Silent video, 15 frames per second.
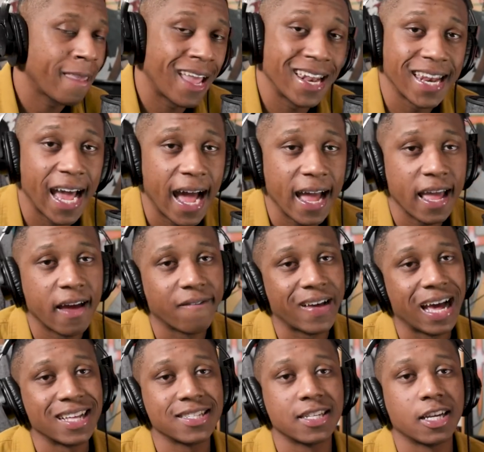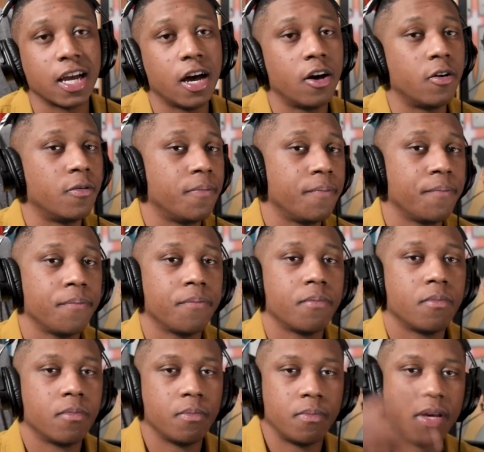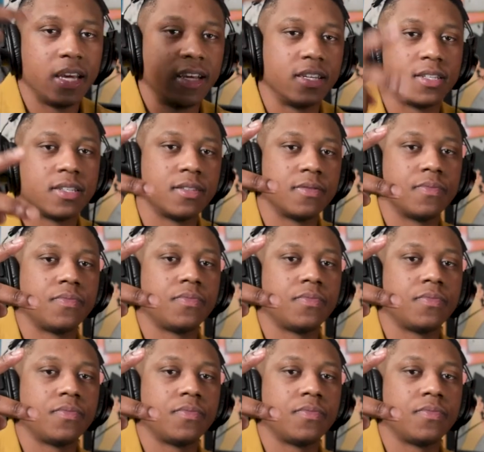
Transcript: and I have got to go. Peace.